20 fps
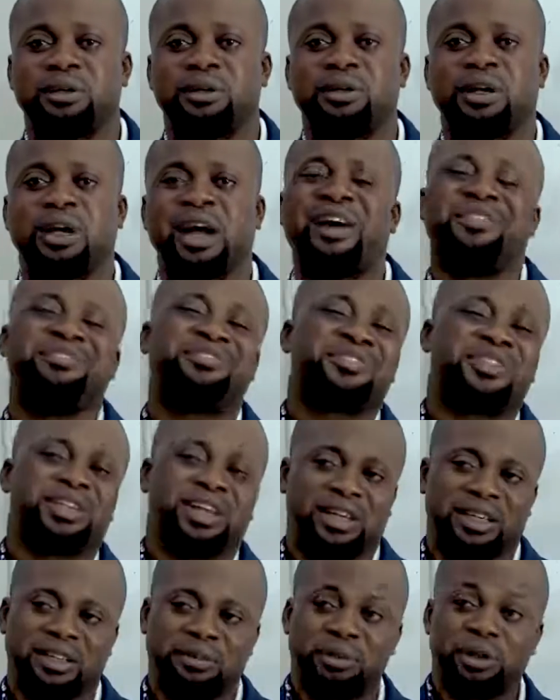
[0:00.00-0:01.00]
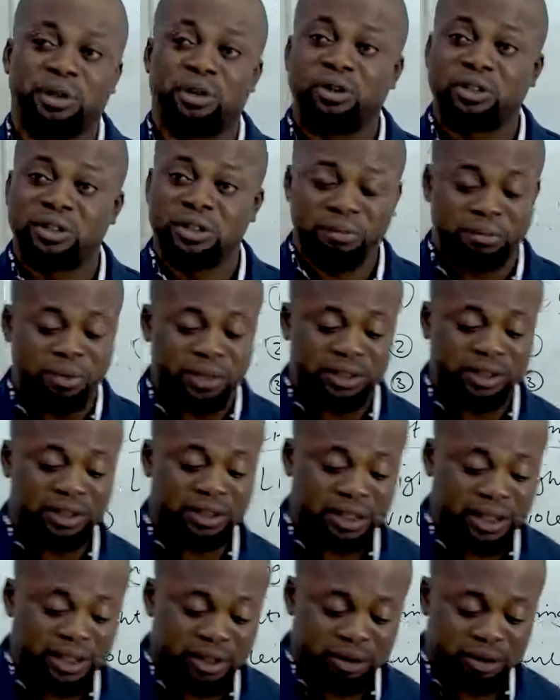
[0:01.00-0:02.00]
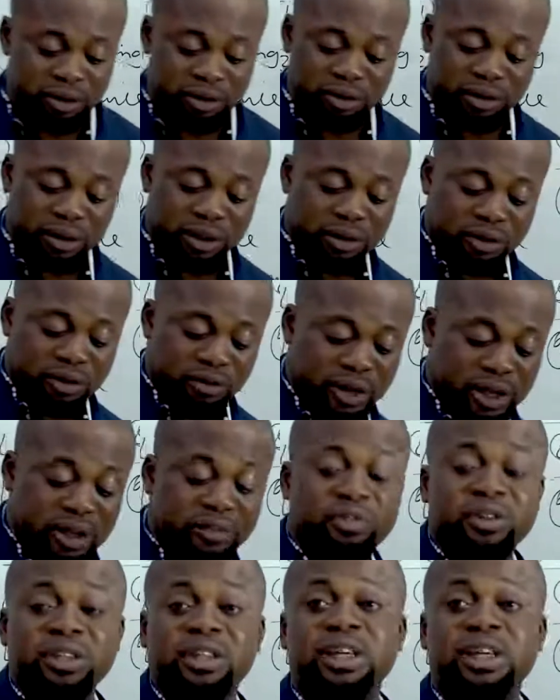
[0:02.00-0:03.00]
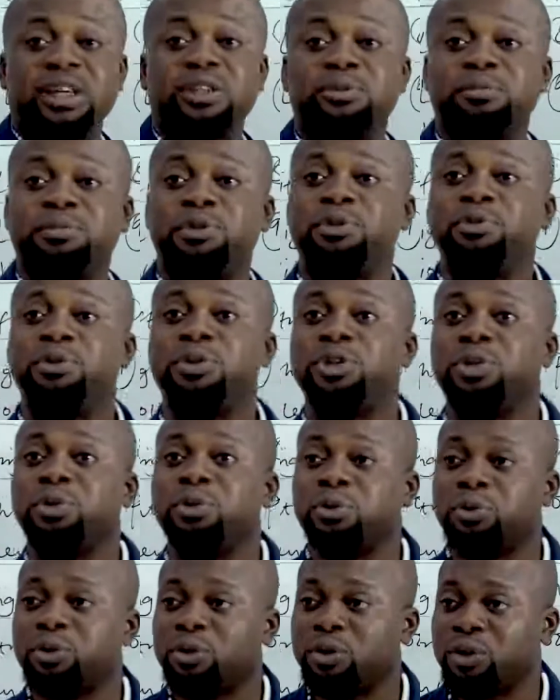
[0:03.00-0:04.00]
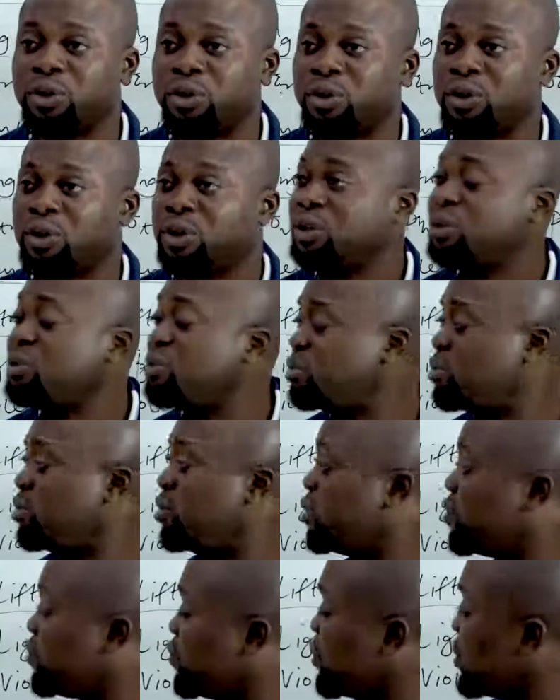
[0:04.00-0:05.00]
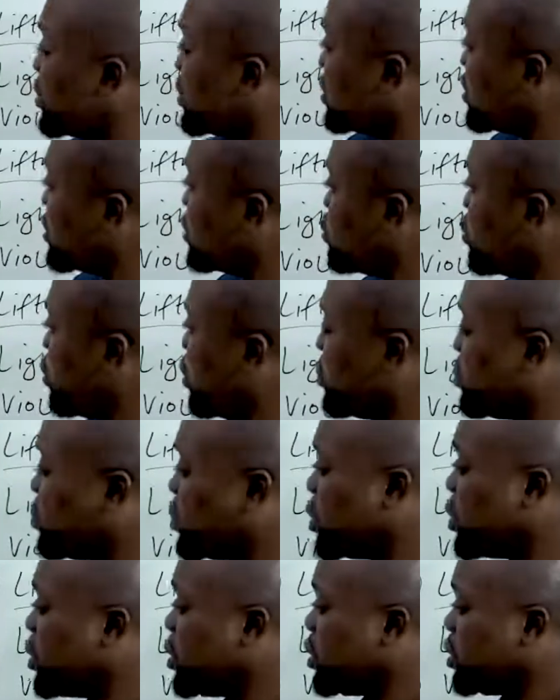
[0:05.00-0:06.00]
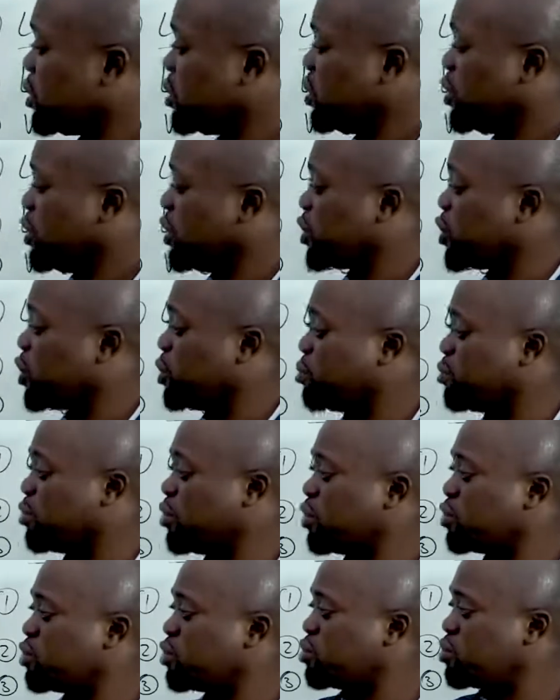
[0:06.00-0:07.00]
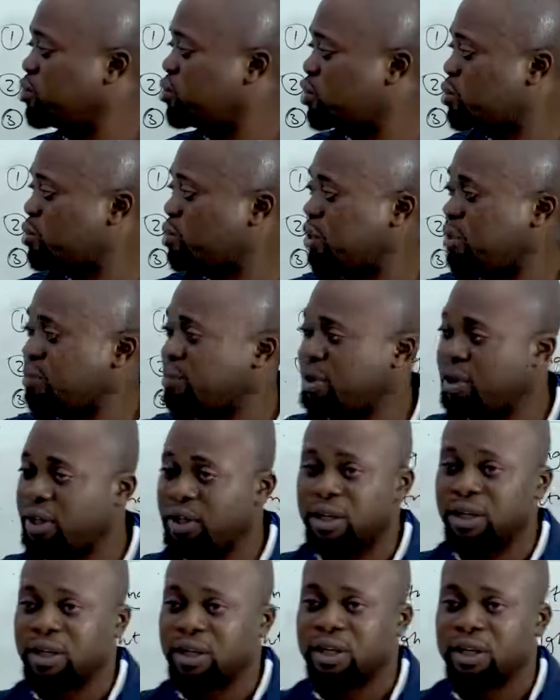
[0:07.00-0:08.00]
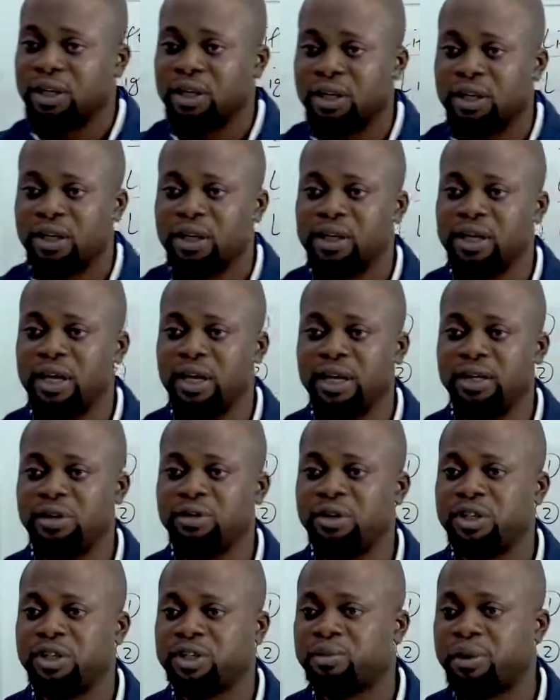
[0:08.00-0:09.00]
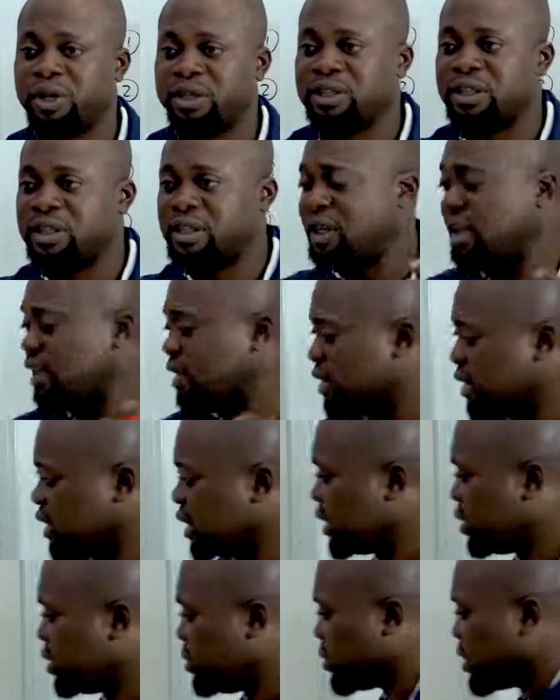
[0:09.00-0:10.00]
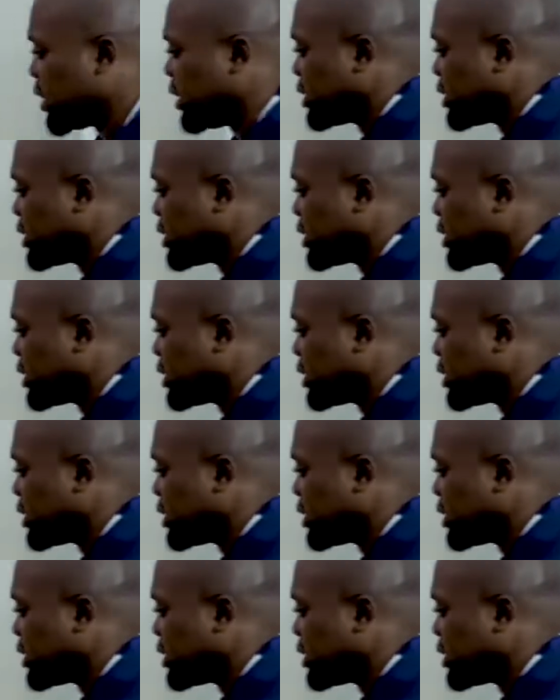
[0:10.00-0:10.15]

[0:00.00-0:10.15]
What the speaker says: after, because the person that is going to take over, even if it has to deal with you finish the job, you didn't keep your tools properly, then you expect the next day you can